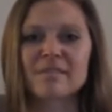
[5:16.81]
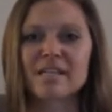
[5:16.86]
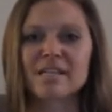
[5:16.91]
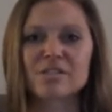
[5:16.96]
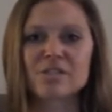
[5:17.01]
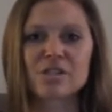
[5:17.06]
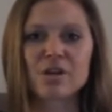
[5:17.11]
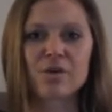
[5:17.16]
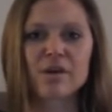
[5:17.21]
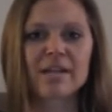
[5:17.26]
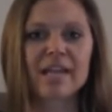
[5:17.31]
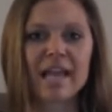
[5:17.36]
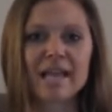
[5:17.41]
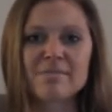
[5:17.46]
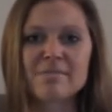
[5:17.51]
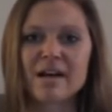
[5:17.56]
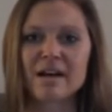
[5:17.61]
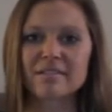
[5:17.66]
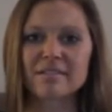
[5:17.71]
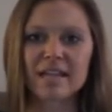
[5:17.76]
And so I
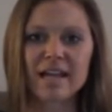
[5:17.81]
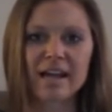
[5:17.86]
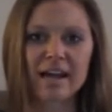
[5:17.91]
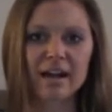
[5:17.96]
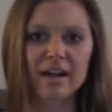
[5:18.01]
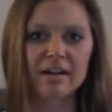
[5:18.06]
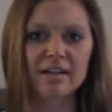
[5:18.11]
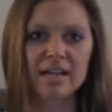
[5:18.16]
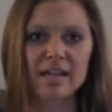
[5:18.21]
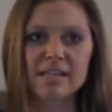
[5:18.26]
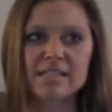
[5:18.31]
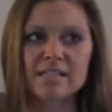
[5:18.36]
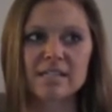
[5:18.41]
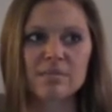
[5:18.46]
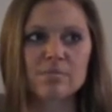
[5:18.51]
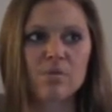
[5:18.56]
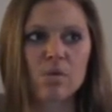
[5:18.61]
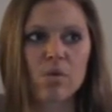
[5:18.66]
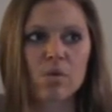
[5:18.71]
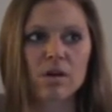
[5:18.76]
came down there and I
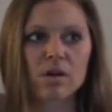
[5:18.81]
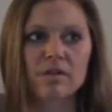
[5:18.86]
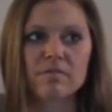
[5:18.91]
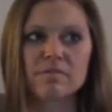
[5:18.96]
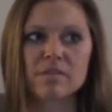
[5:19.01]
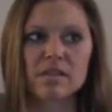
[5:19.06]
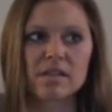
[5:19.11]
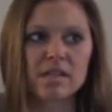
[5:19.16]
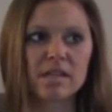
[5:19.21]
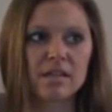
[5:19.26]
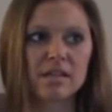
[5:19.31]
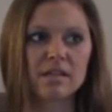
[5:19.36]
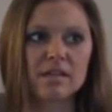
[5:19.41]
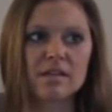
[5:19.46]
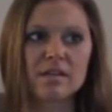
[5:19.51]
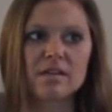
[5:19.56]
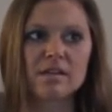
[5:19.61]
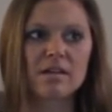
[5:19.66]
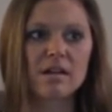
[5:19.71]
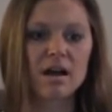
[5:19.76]
did more of the
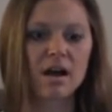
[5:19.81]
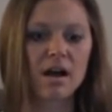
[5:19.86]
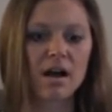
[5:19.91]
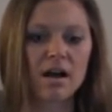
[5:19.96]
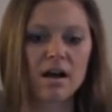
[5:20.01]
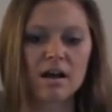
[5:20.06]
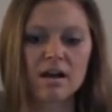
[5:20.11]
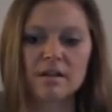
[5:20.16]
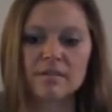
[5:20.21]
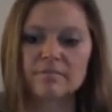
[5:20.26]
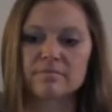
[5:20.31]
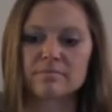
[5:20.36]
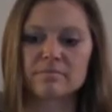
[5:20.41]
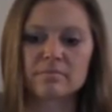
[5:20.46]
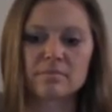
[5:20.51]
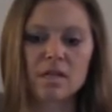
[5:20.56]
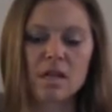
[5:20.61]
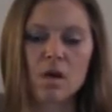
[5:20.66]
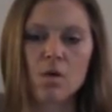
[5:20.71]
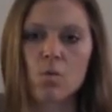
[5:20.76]
uh,
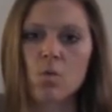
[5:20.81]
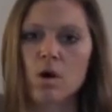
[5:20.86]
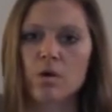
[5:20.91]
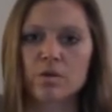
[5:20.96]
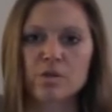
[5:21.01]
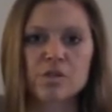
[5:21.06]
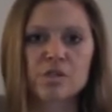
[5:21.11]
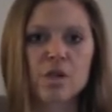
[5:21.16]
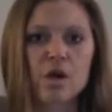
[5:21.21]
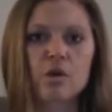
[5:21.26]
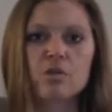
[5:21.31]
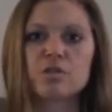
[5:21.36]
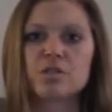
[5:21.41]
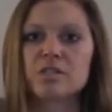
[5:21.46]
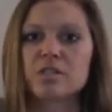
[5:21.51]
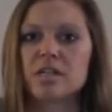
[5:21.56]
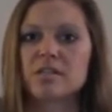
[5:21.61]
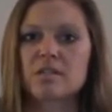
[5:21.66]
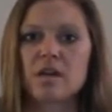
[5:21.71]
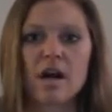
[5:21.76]
wellness
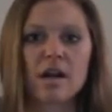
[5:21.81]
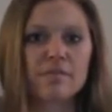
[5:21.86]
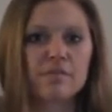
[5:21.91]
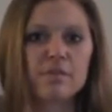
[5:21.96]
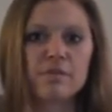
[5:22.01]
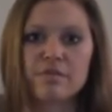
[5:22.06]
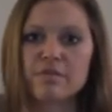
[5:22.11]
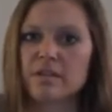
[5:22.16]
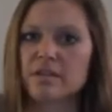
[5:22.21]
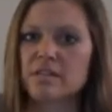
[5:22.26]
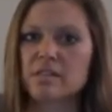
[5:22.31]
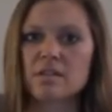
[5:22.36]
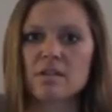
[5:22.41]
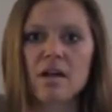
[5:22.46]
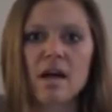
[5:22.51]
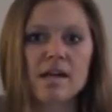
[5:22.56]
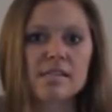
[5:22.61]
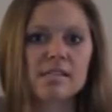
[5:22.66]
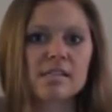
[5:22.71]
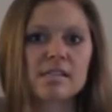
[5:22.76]
coaching, I taught a few fitness
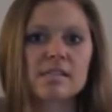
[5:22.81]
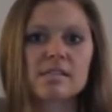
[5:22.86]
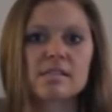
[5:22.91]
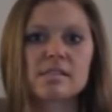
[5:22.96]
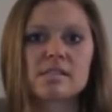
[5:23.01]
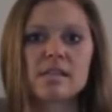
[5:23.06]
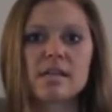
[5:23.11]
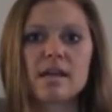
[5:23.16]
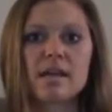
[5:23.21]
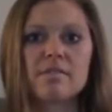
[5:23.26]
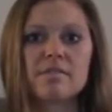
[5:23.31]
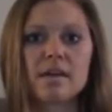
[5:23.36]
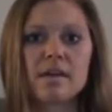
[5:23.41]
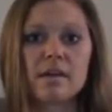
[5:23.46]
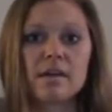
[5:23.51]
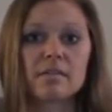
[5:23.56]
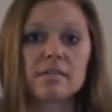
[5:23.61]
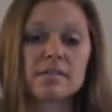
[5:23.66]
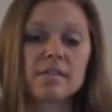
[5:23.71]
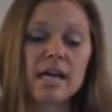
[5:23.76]
classes, and then
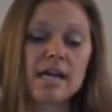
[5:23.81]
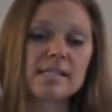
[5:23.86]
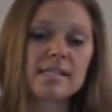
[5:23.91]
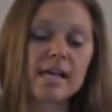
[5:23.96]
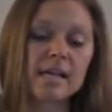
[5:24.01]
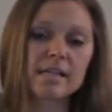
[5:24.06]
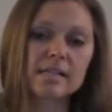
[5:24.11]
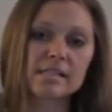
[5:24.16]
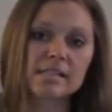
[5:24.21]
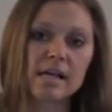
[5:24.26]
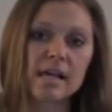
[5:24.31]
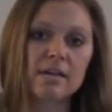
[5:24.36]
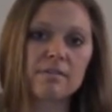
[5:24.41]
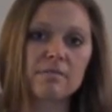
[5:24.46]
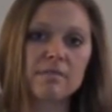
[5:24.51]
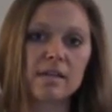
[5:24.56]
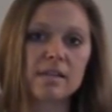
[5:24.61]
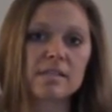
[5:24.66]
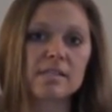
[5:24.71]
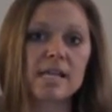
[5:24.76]
on the dietetic side of
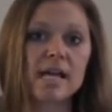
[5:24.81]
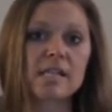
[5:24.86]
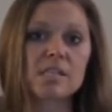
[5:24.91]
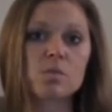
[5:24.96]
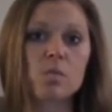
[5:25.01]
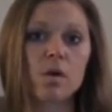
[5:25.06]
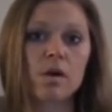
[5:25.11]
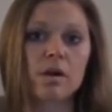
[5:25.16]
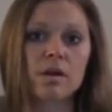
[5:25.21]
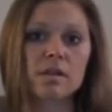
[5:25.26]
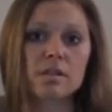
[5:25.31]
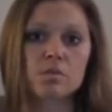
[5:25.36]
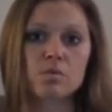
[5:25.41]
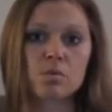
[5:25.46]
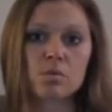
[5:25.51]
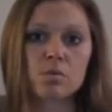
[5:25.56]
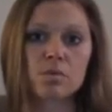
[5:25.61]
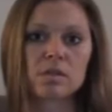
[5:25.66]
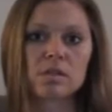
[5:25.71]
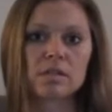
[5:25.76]
things, that's where it's
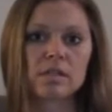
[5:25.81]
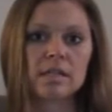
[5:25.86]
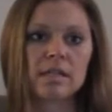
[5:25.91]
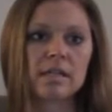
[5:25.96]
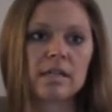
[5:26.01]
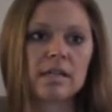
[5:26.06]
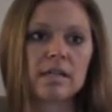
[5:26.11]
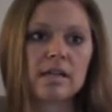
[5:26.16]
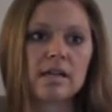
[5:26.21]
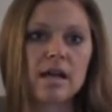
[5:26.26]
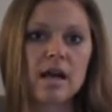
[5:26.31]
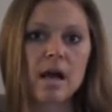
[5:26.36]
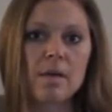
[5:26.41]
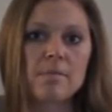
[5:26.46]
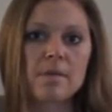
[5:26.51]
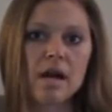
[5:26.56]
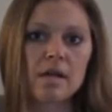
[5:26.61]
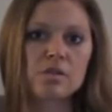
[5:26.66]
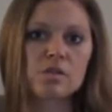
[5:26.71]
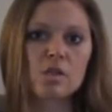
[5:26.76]
really, I'm
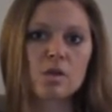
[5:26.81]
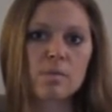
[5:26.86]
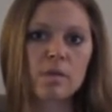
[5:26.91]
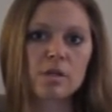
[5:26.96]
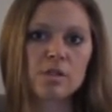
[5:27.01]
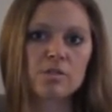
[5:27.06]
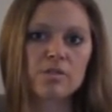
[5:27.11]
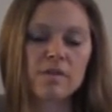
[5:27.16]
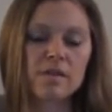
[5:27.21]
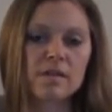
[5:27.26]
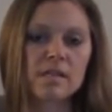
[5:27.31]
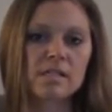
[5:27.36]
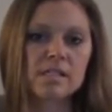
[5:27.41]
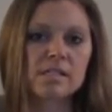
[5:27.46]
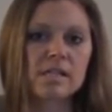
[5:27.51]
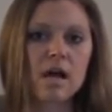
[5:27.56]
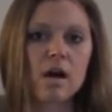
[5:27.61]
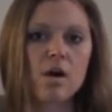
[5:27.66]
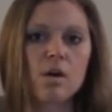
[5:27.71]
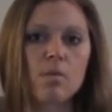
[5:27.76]
not so much fitness
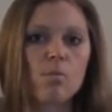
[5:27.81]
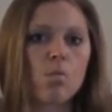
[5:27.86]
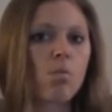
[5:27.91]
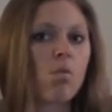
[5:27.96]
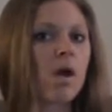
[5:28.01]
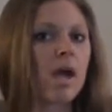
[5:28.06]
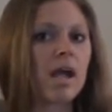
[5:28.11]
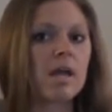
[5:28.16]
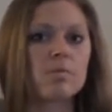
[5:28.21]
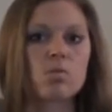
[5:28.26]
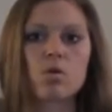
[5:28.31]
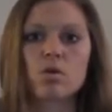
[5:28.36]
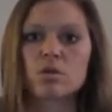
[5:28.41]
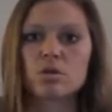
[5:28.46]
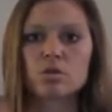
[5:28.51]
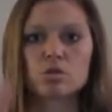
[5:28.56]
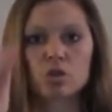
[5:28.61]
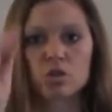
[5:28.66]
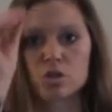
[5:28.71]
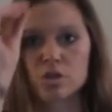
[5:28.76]
now, I'm way more
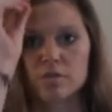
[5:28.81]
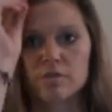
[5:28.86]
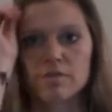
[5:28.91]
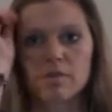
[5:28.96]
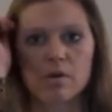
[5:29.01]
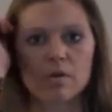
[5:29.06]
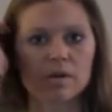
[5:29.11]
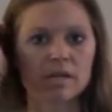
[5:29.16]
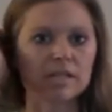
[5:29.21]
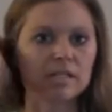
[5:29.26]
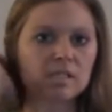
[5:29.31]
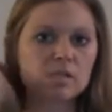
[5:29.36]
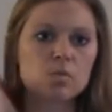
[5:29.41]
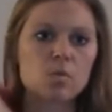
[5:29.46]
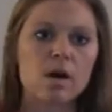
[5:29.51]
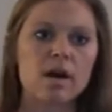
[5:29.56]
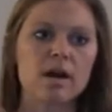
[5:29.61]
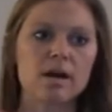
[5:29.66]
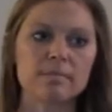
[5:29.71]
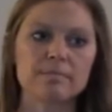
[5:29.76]
nutrition focused
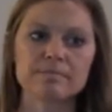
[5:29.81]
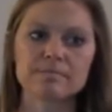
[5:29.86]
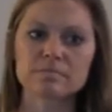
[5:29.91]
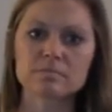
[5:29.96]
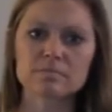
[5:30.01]
where